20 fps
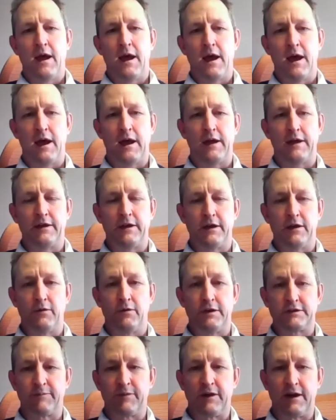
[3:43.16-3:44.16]
and
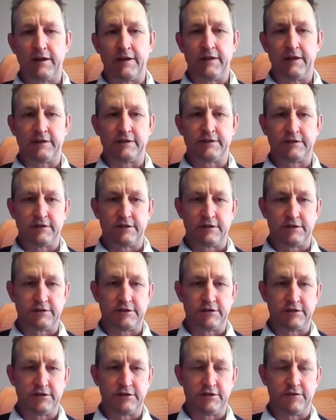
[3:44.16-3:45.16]
we're supplying that to
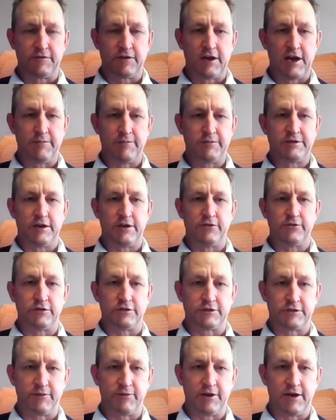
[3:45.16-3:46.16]
the city of Cape Town.
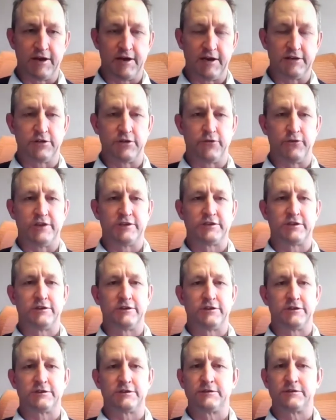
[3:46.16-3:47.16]
We're supplying it to the
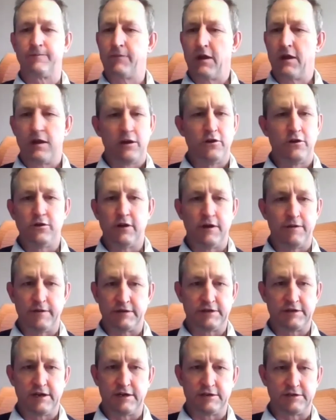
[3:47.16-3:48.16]
residents, you know, in
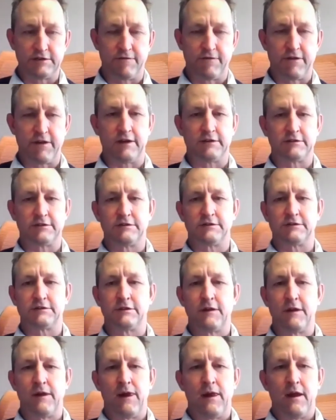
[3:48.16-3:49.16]
the tens of thousands.